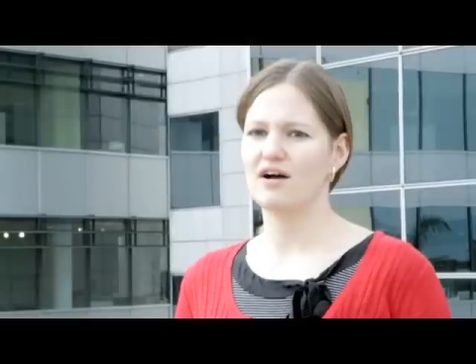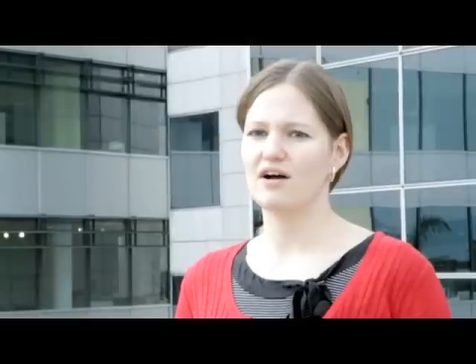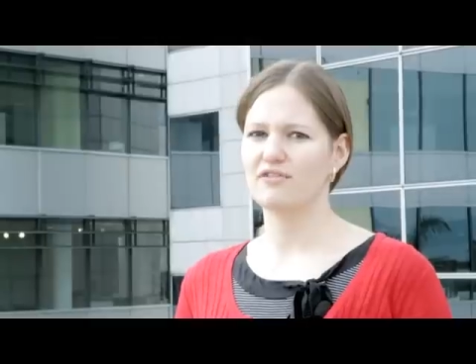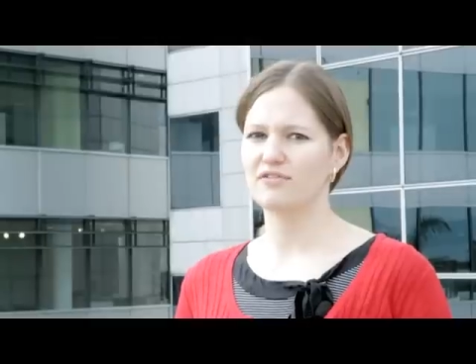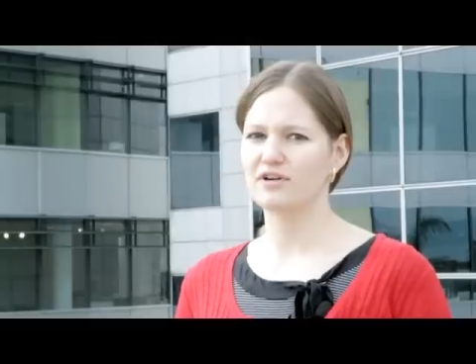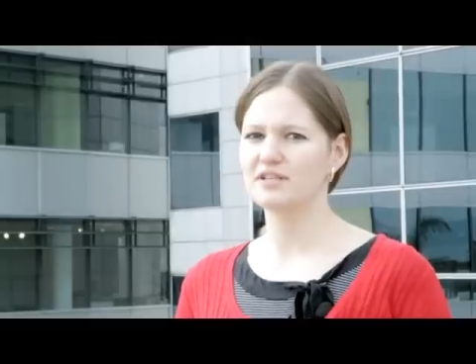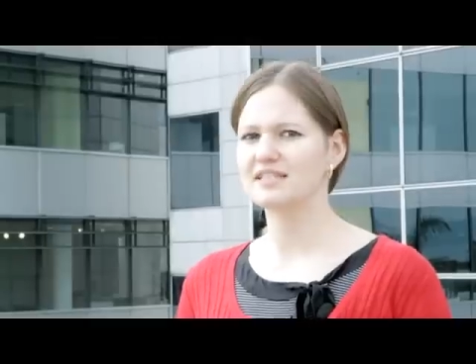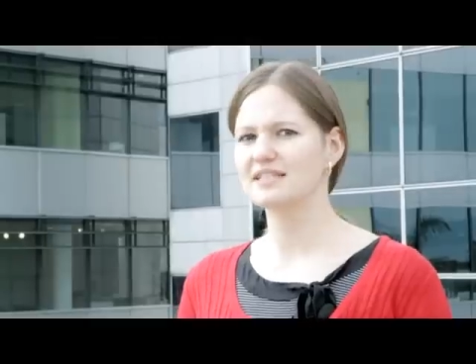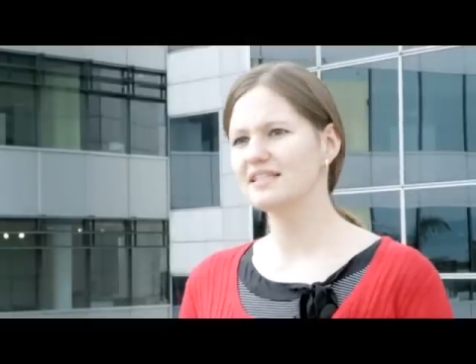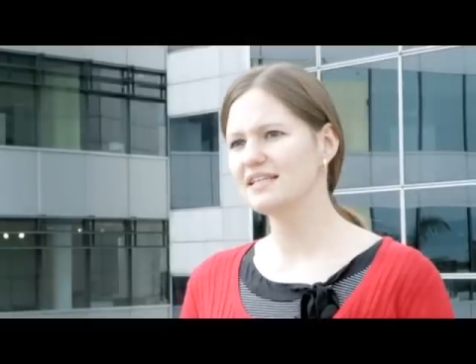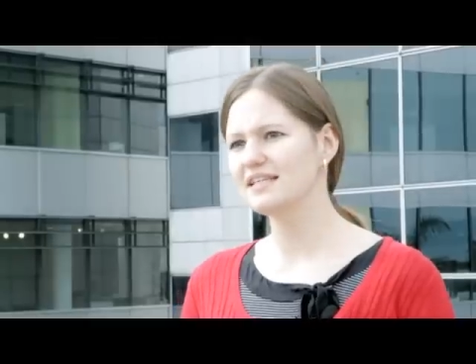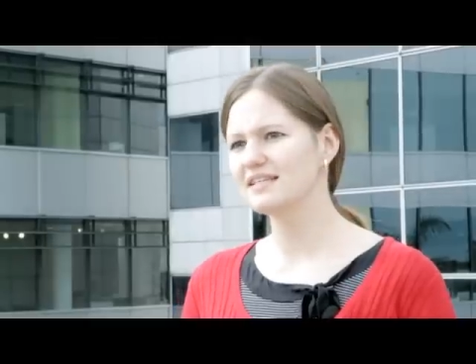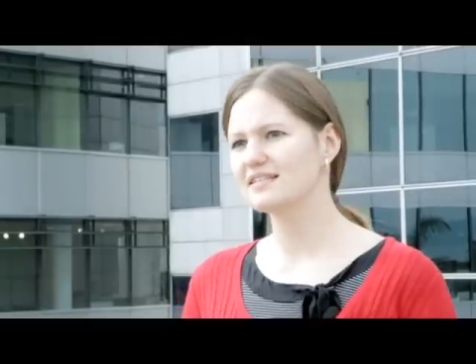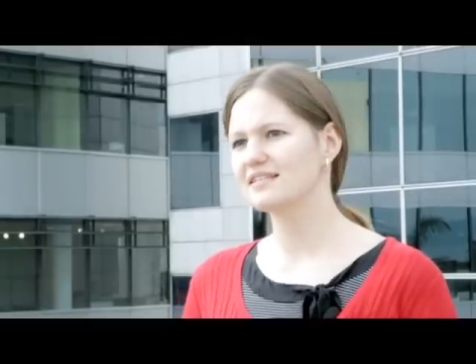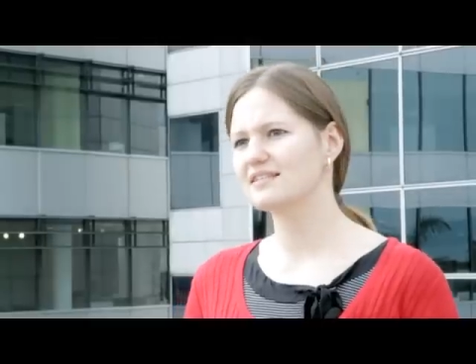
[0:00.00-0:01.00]
Of course,
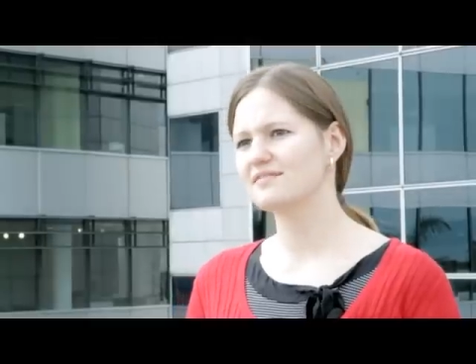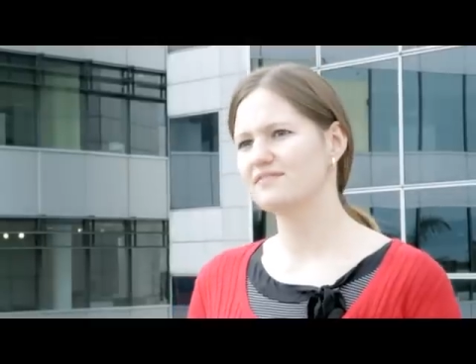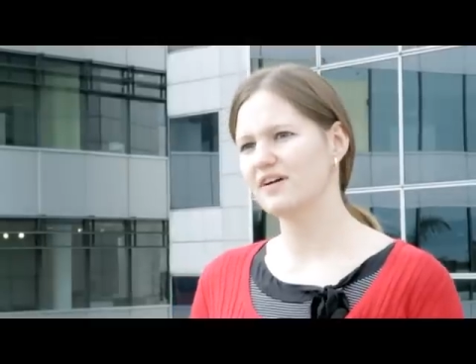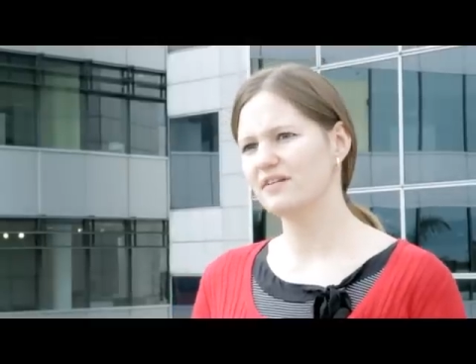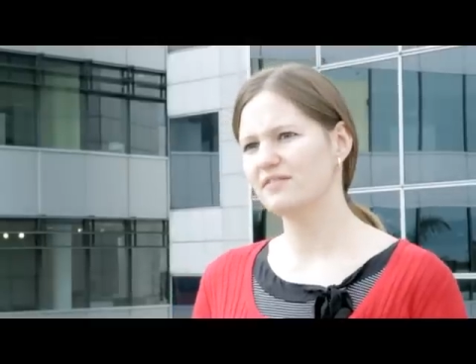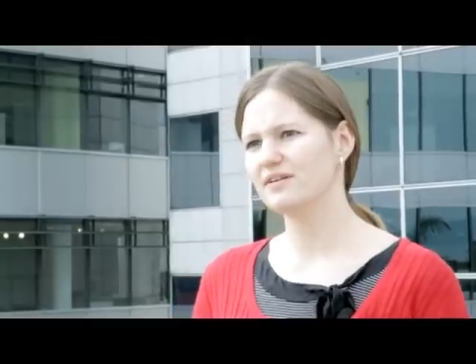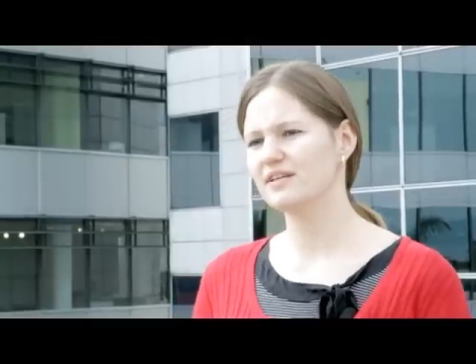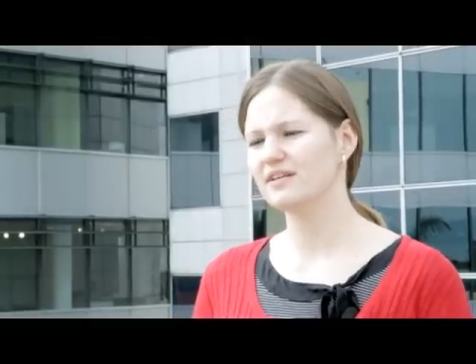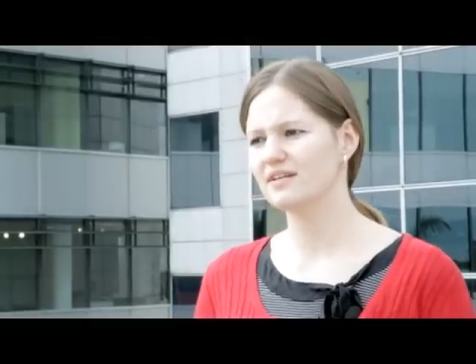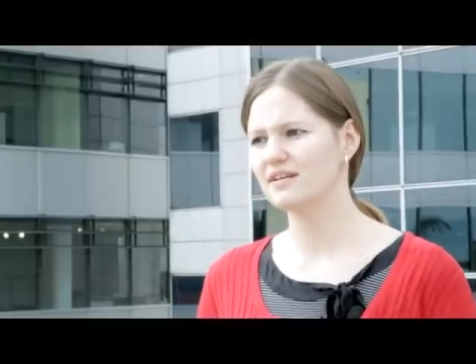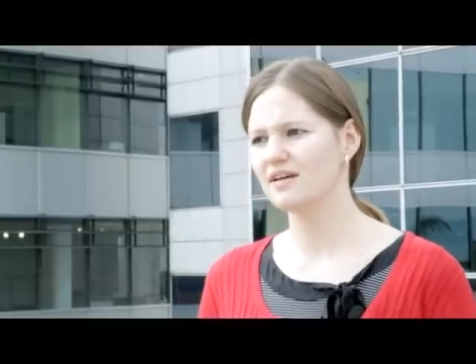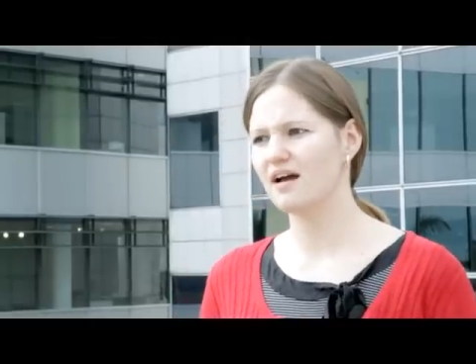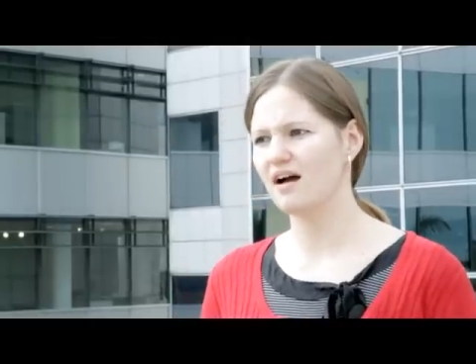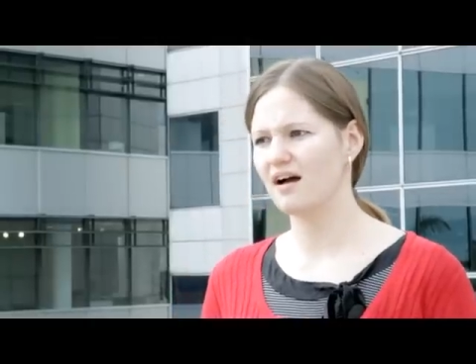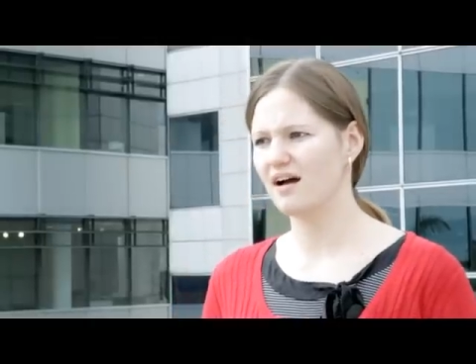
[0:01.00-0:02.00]
Nice is
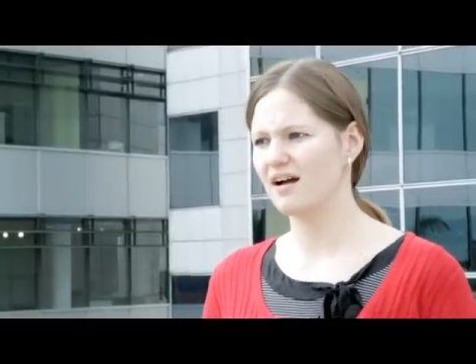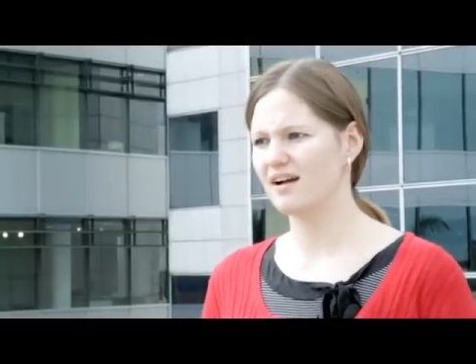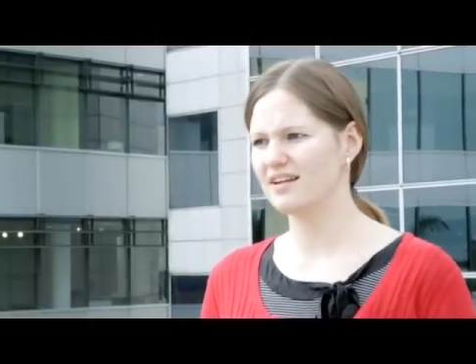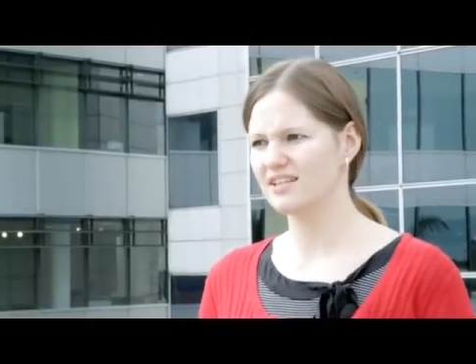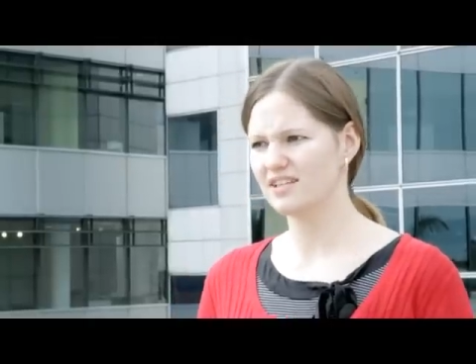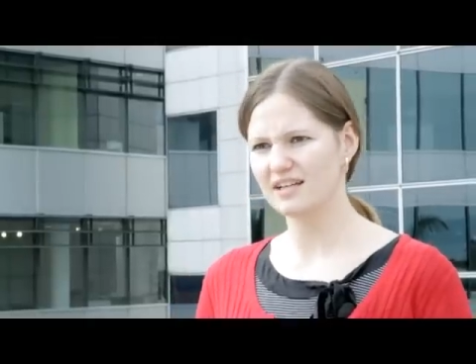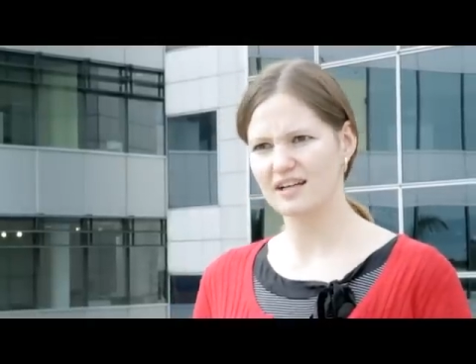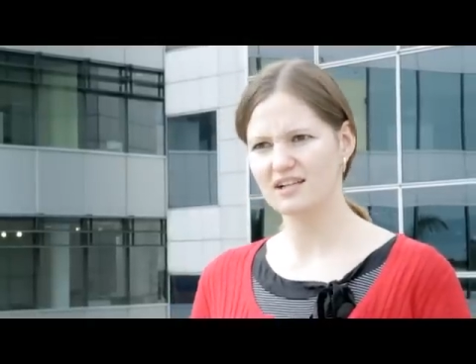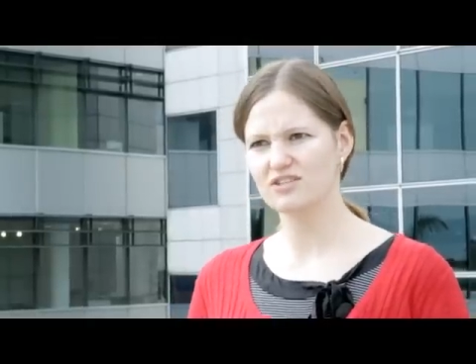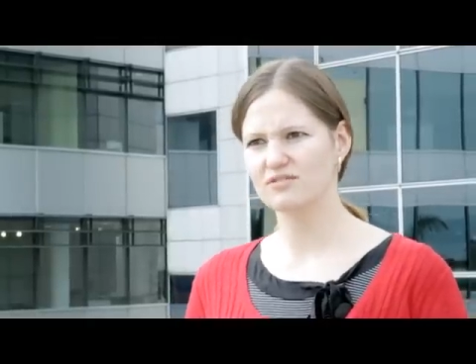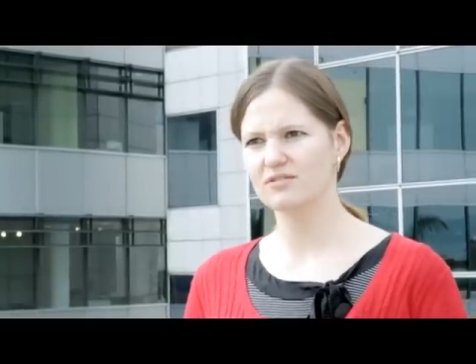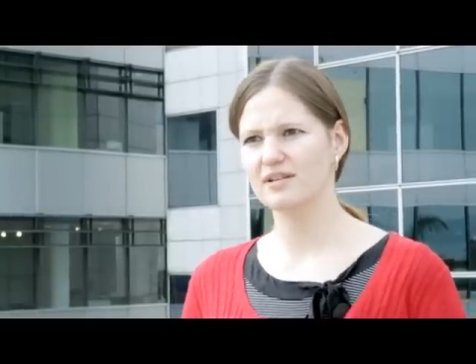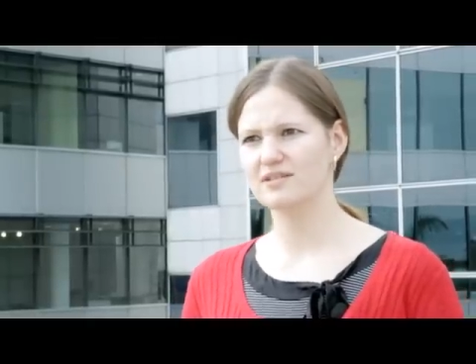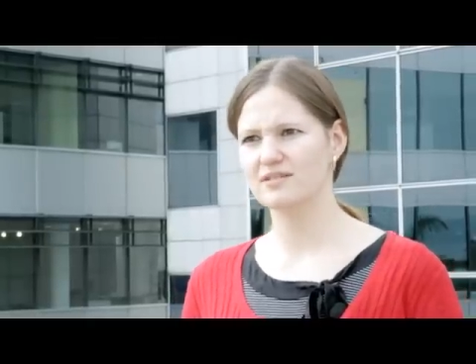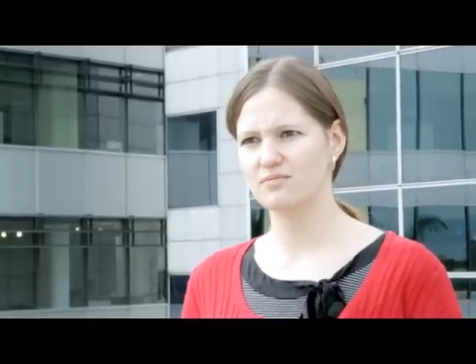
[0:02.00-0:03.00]
very uh,
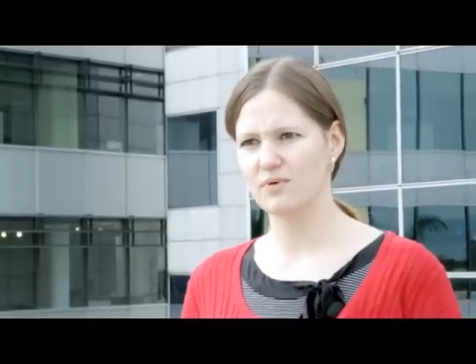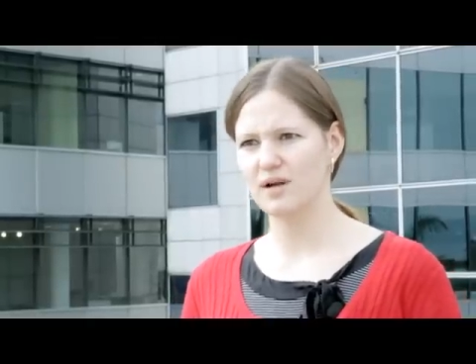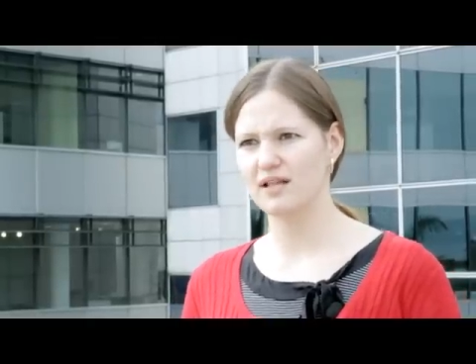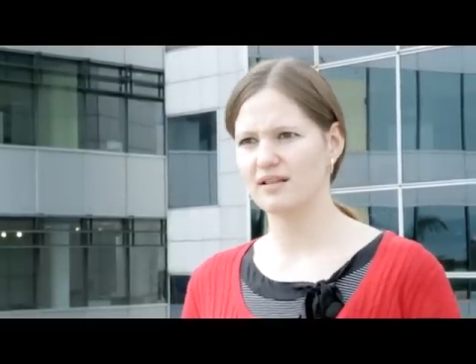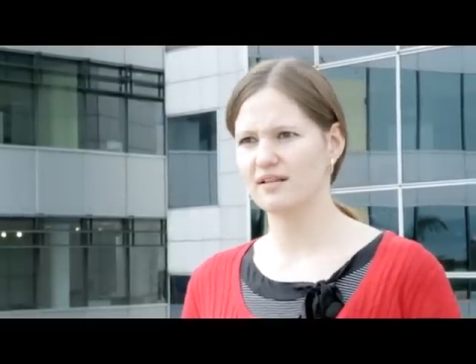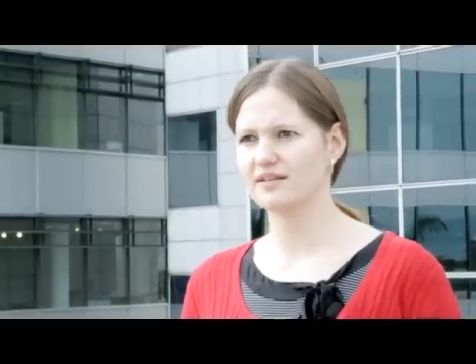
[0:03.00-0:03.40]
intercultural as well.